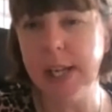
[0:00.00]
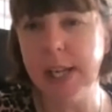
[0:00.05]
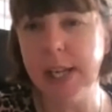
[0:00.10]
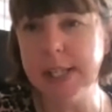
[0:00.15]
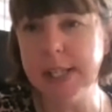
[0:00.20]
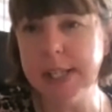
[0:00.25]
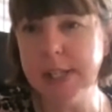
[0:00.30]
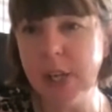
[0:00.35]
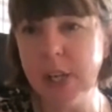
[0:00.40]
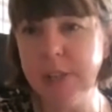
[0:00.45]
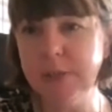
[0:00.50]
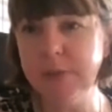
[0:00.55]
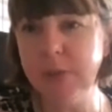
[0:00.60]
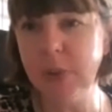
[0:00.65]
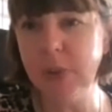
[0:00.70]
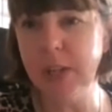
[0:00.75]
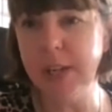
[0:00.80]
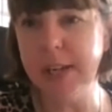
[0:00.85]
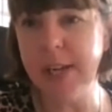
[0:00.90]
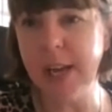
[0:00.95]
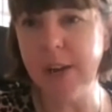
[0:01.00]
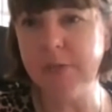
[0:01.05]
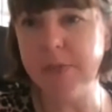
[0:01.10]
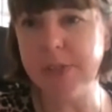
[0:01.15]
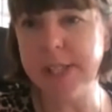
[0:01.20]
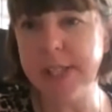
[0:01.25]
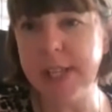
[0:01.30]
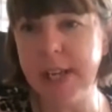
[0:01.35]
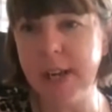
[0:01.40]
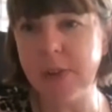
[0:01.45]
Insightful and helpful
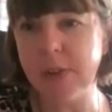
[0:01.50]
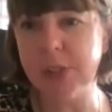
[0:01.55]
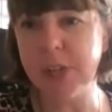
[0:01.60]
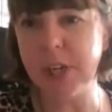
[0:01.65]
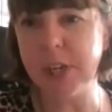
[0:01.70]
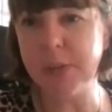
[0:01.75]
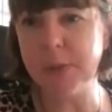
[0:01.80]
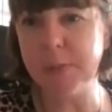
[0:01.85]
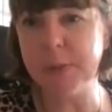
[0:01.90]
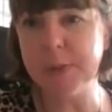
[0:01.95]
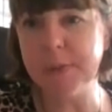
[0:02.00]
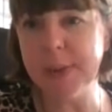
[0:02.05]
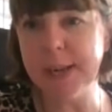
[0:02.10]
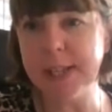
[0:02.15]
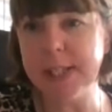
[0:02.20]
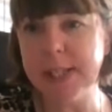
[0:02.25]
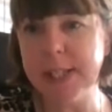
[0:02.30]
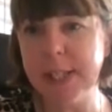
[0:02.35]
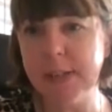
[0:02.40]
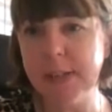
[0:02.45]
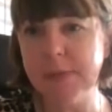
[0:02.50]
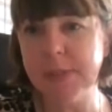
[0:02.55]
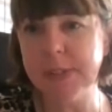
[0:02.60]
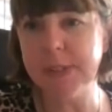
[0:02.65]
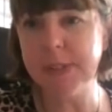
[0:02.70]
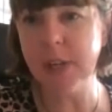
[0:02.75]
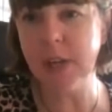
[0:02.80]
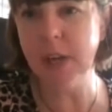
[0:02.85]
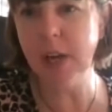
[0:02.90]
to see how to change perspectives.